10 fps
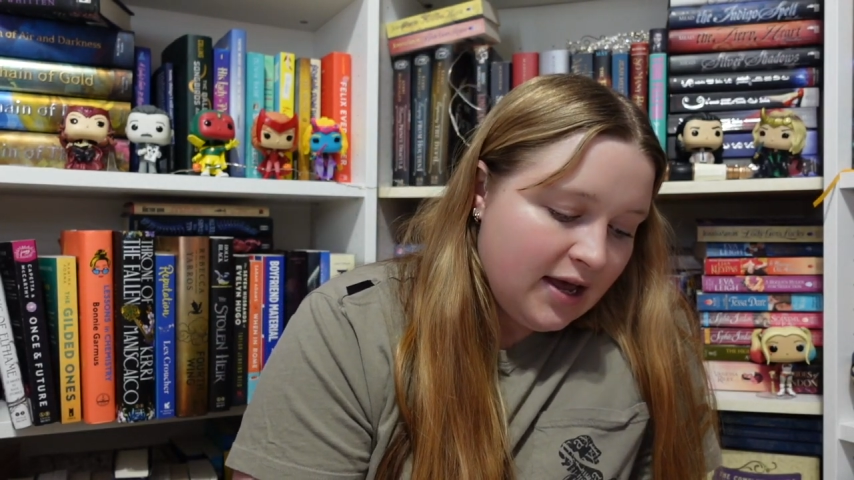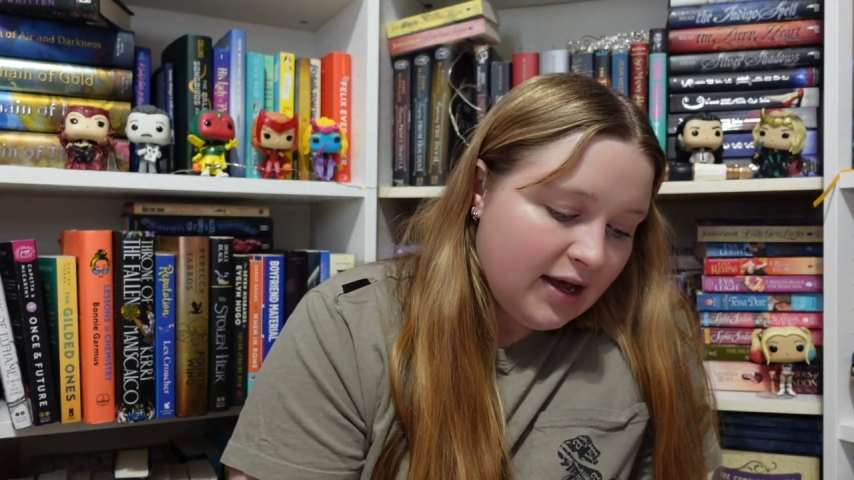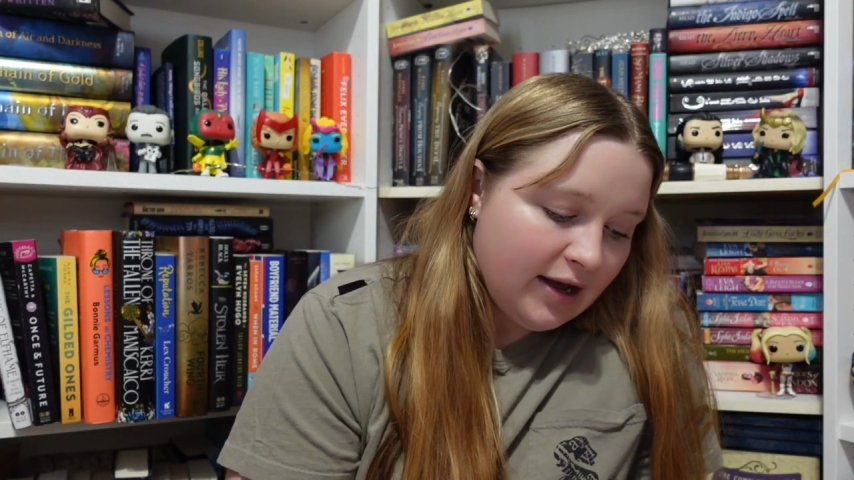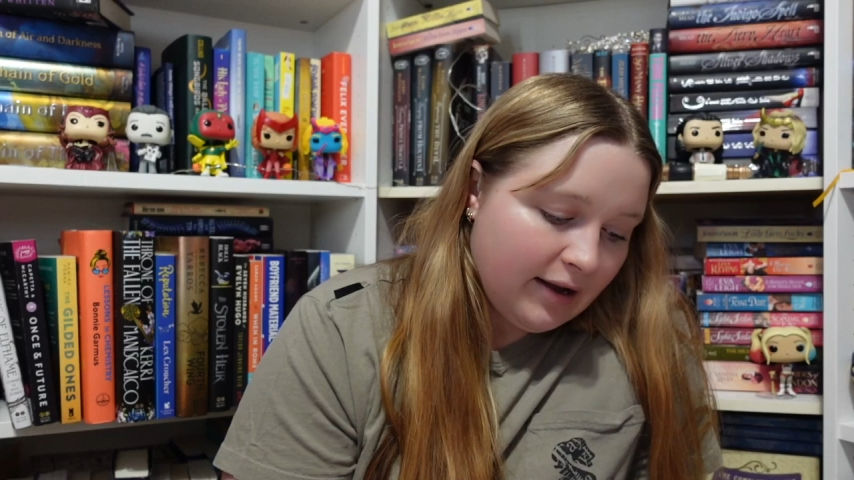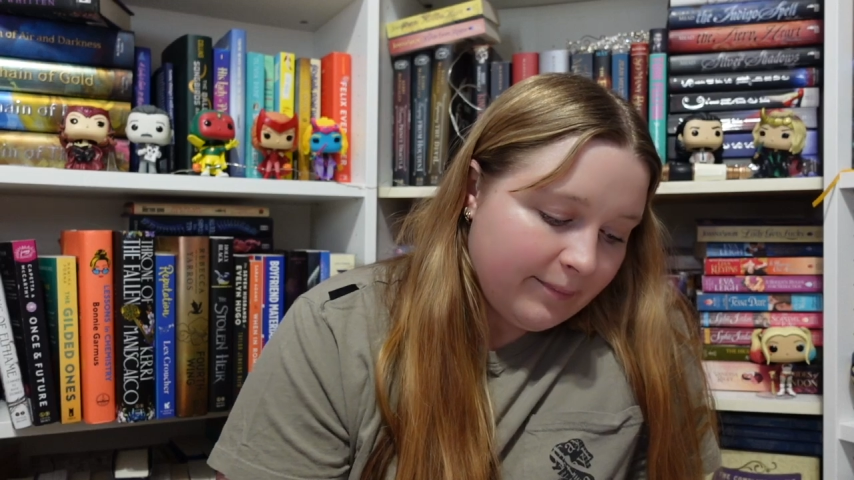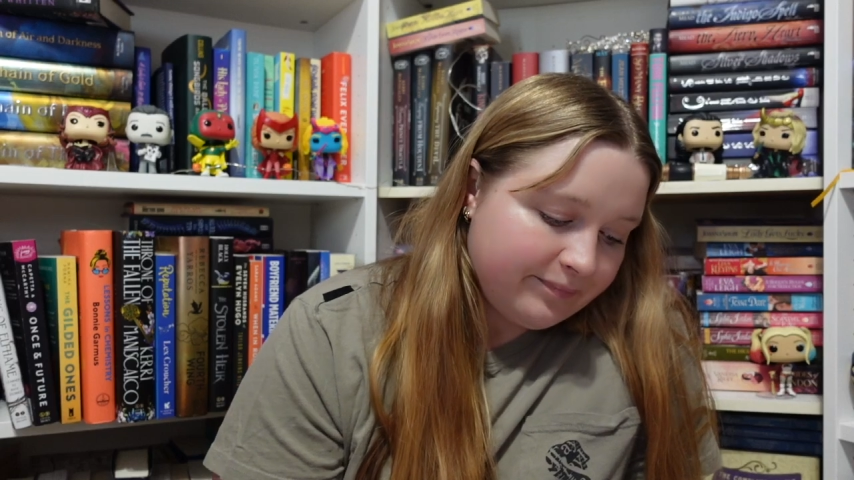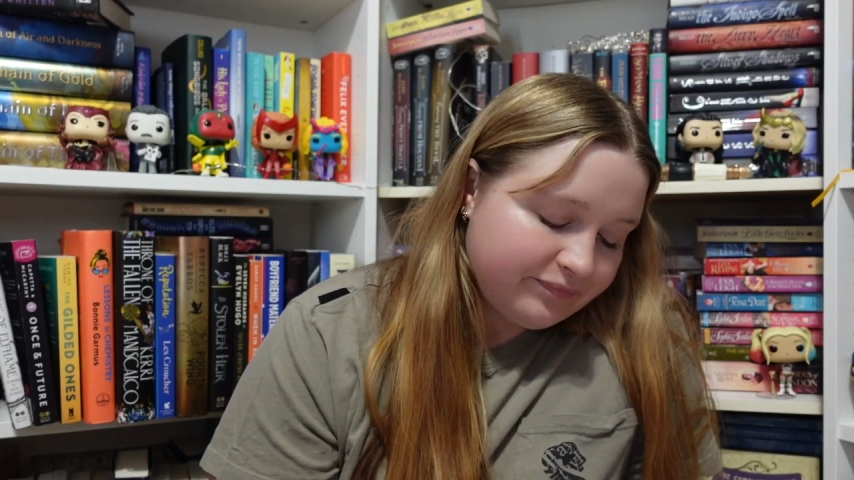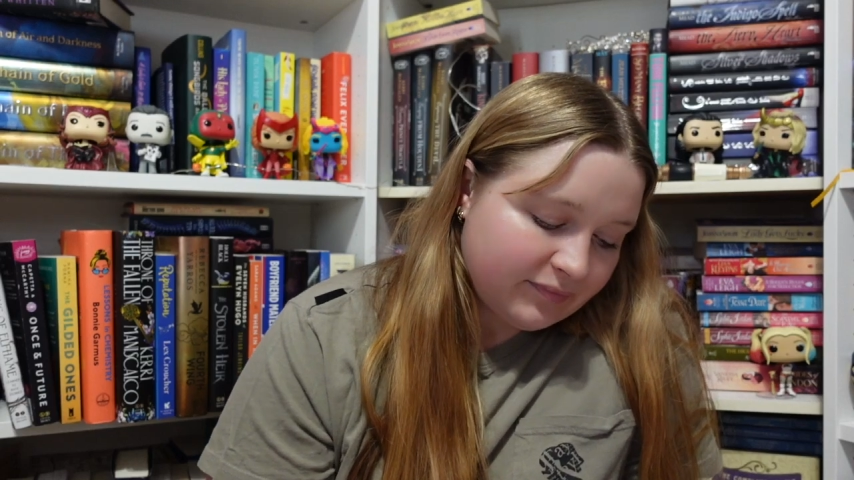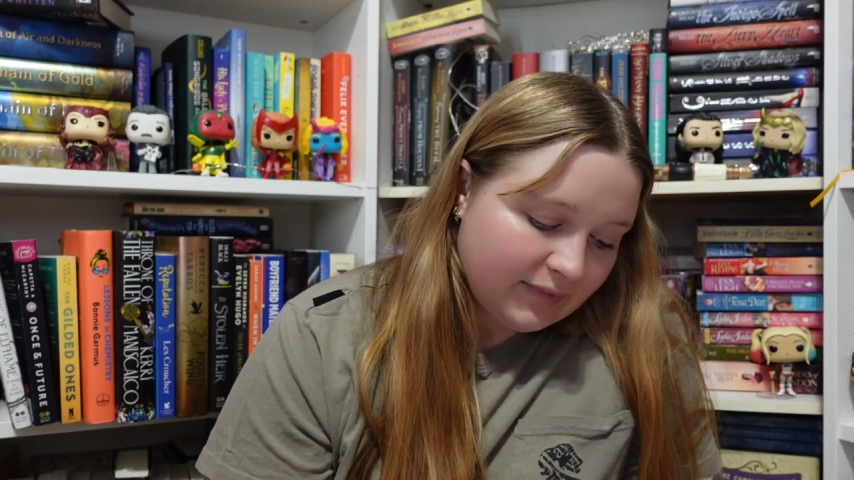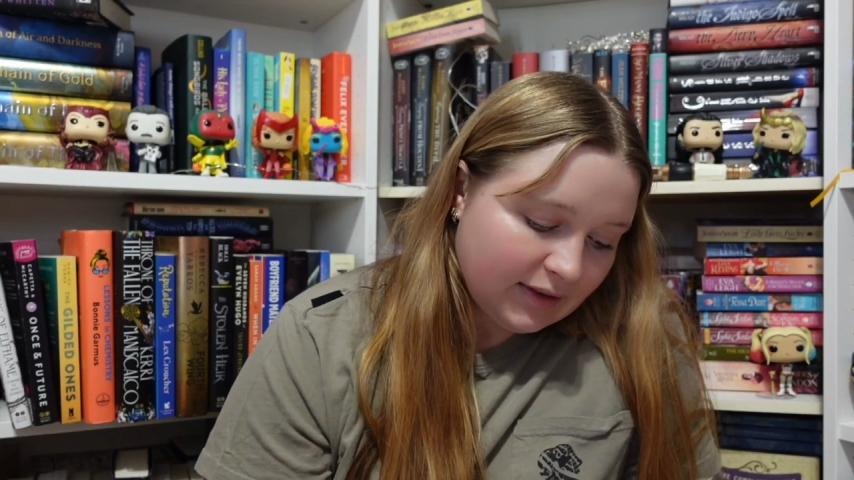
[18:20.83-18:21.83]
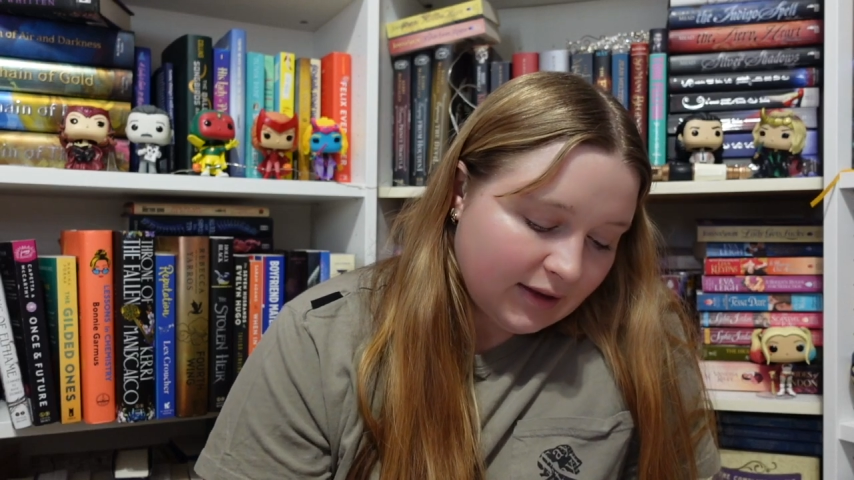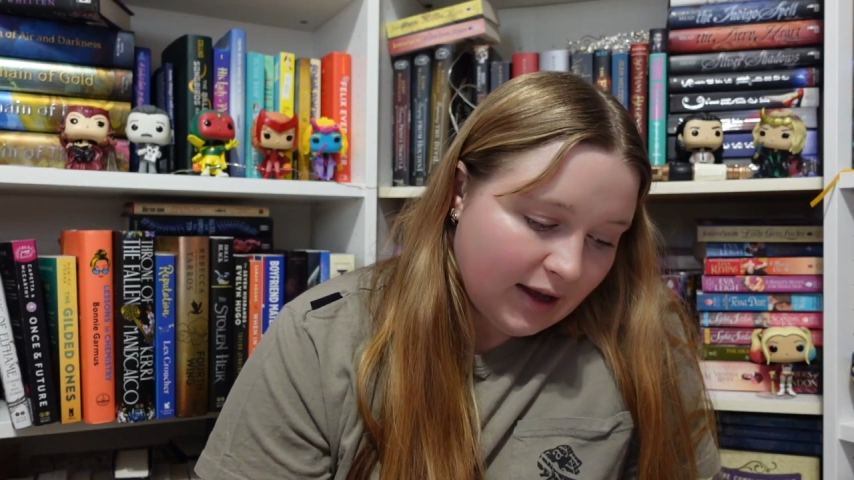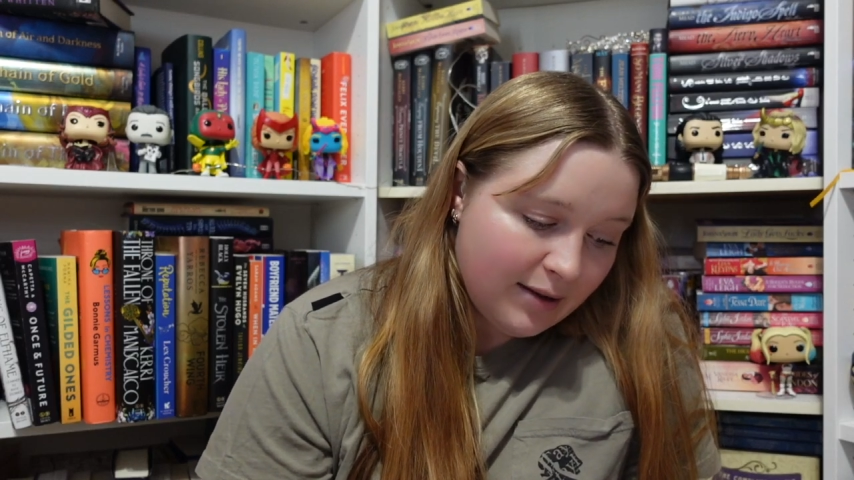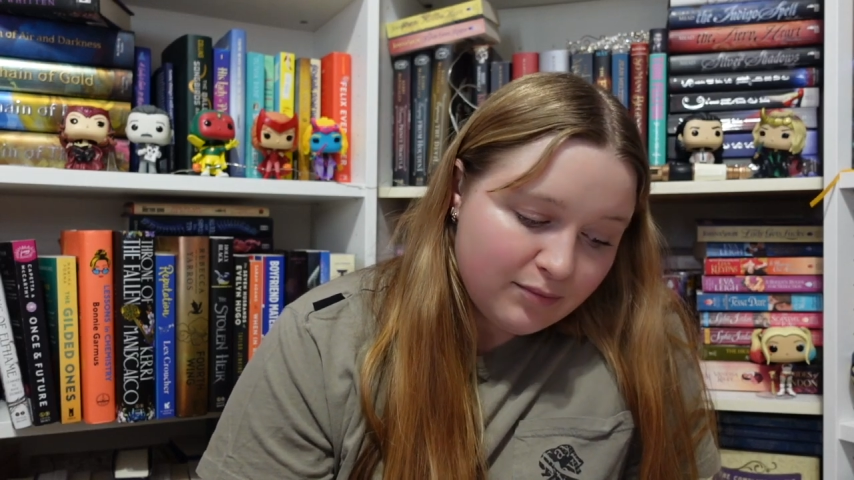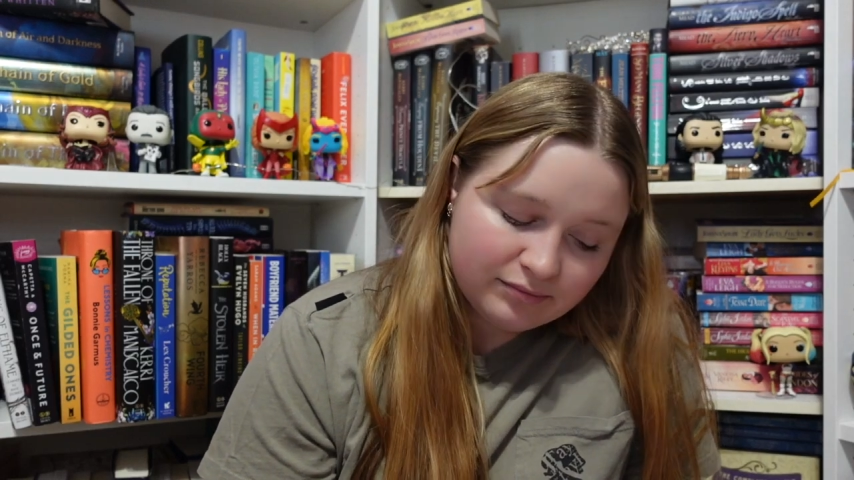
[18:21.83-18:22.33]
Um,
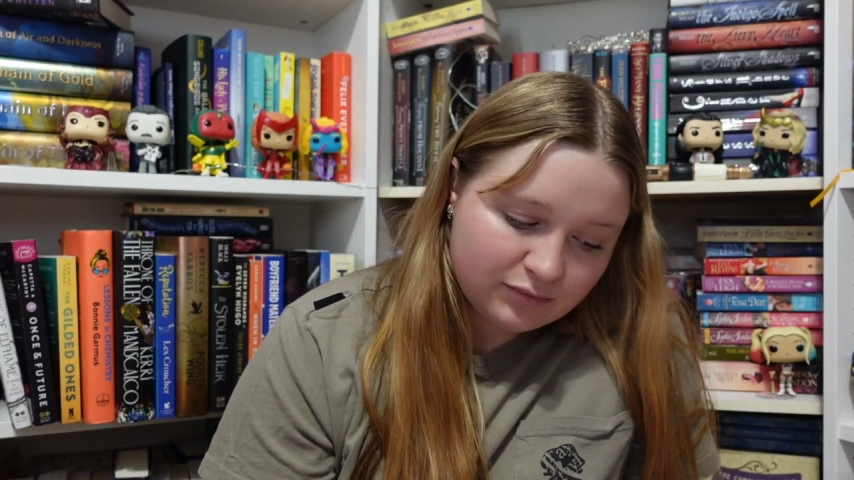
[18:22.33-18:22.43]
I'm